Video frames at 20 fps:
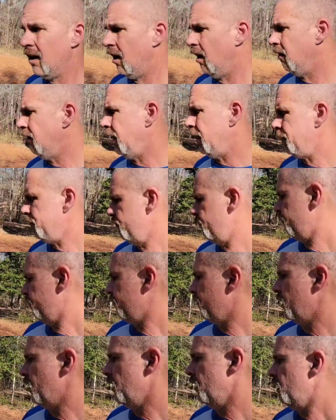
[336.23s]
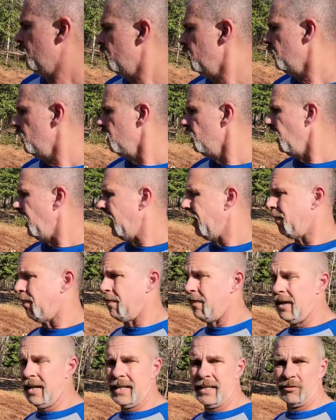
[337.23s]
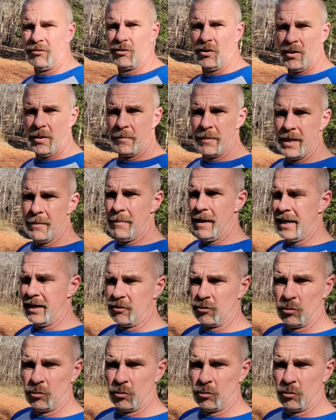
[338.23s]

All right, I think it's going to be about a